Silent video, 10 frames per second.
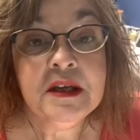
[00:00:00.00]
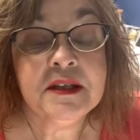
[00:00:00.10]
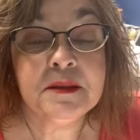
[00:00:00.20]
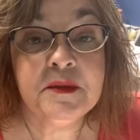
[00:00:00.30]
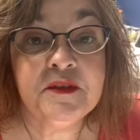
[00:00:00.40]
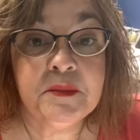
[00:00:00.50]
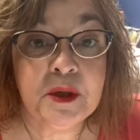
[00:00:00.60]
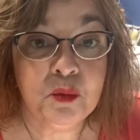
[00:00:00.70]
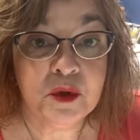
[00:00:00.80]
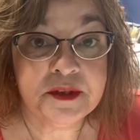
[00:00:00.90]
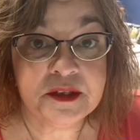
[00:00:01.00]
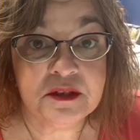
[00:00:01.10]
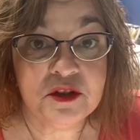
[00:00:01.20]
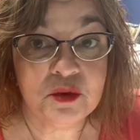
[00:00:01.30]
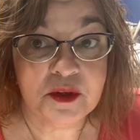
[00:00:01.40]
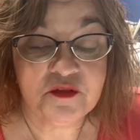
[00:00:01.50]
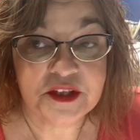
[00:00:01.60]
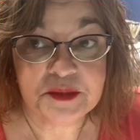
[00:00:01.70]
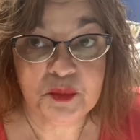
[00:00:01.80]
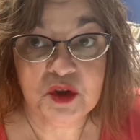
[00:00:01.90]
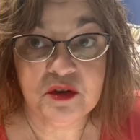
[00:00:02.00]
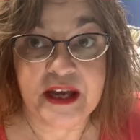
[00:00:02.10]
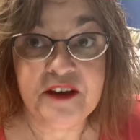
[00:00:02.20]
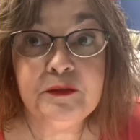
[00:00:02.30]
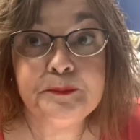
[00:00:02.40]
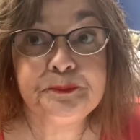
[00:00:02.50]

Some of them I will still do on Facebook Live.